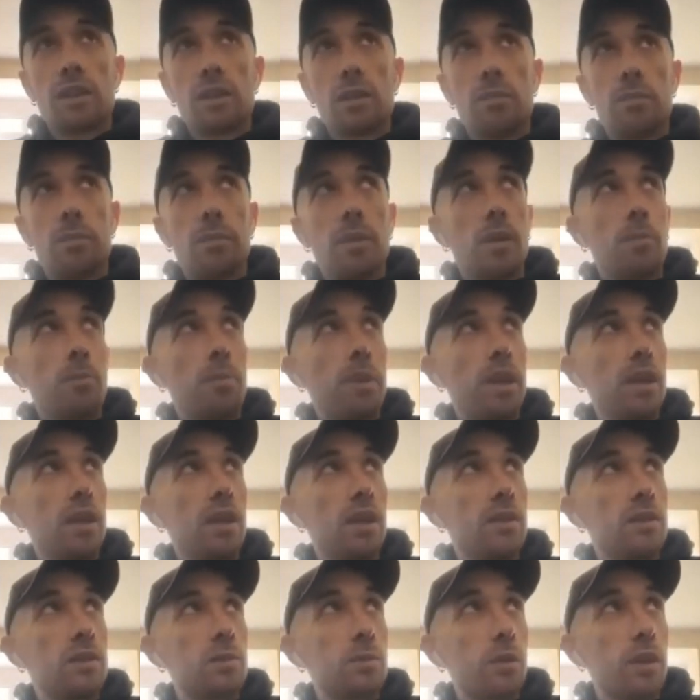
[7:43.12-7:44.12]
like a
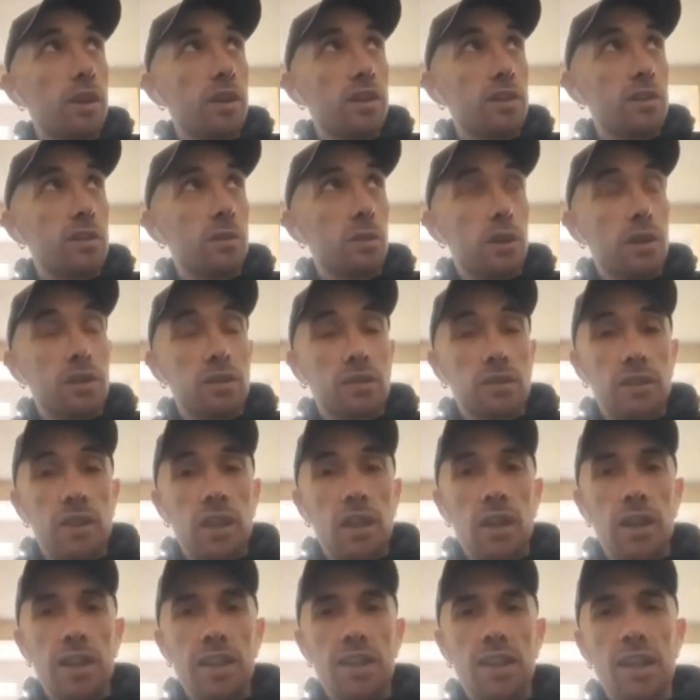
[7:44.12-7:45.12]
big inspiration to us in
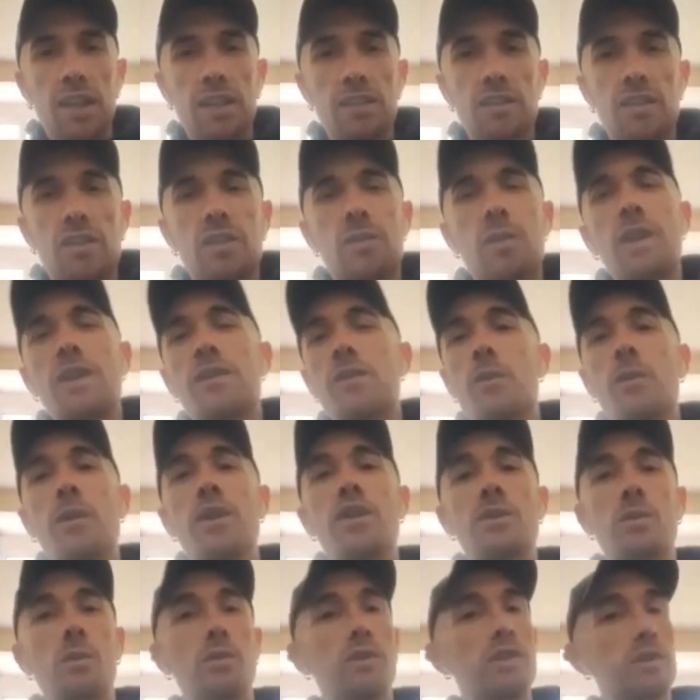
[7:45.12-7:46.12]
the early days, because
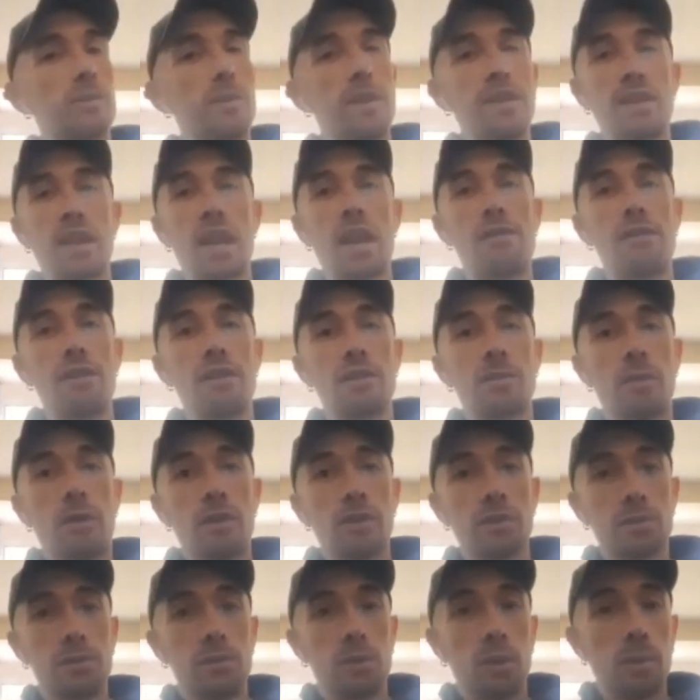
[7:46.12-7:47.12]
we just wanted to be as heavy as
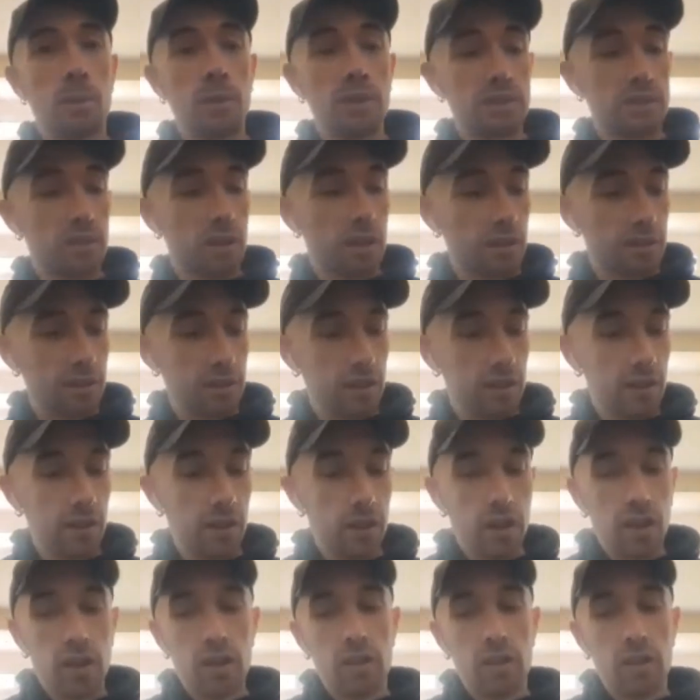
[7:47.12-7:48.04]
possible when we started.